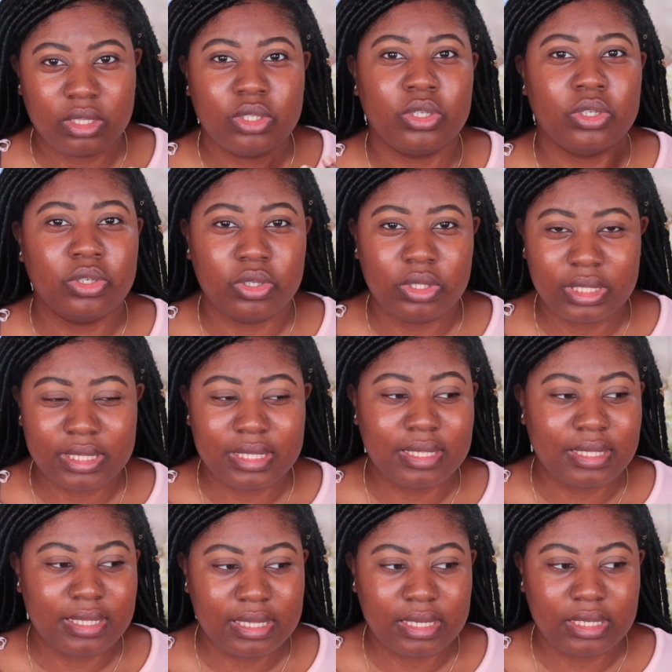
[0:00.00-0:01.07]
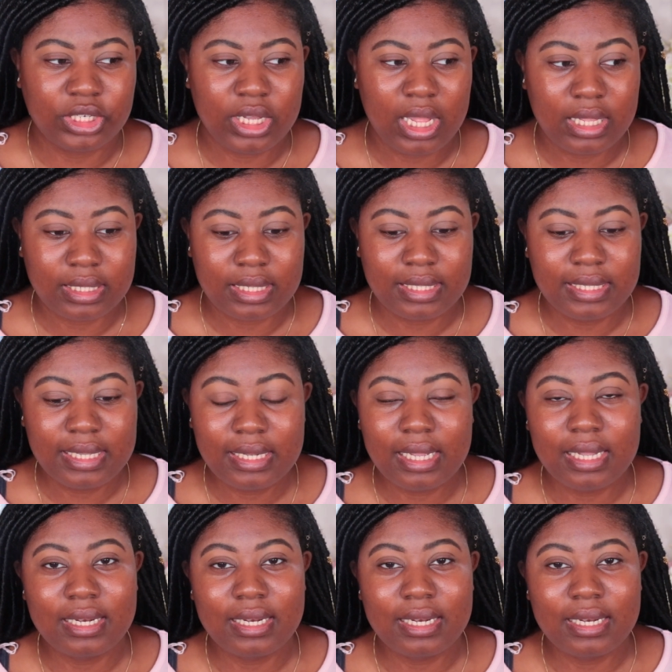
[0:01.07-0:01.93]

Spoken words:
to do the concealer, Charlotte's concealer,